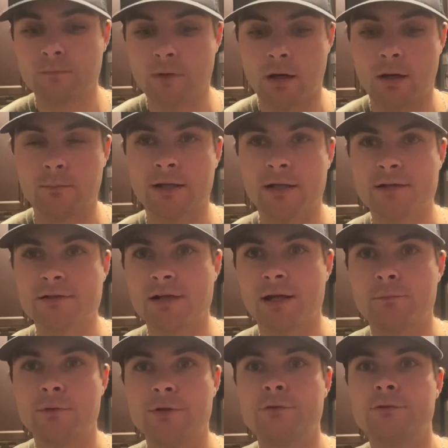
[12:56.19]
Like I
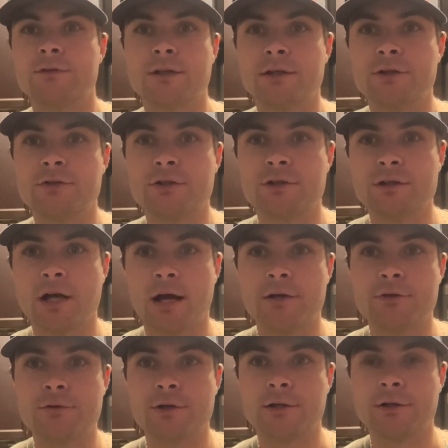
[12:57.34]
said, we use the Ninja
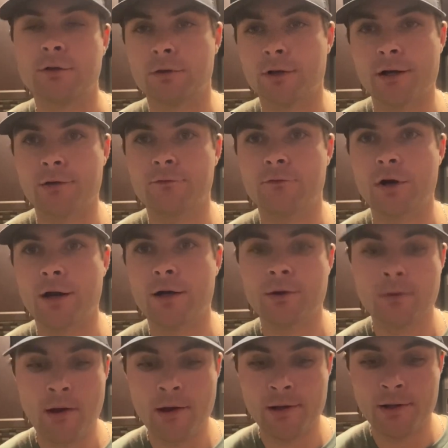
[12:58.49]
dehydrator or air fryer